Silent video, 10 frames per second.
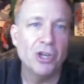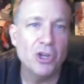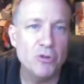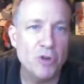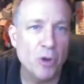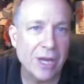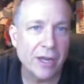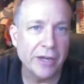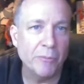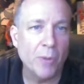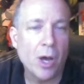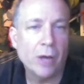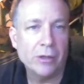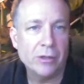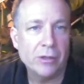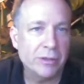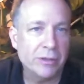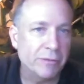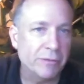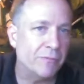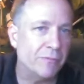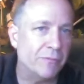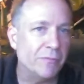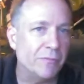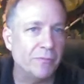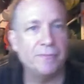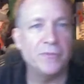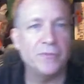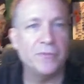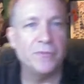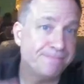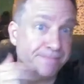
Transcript: who know that kind of model and to do.